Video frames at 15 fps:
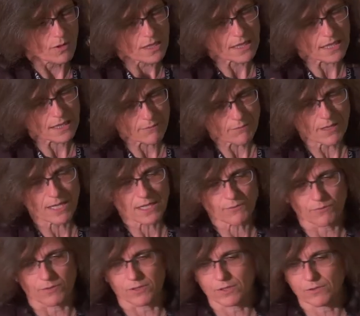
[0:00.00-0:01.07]
In my
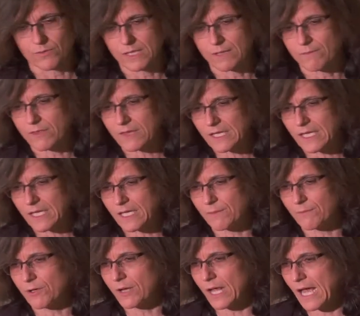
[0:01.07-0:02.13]
work, when I'm thinking about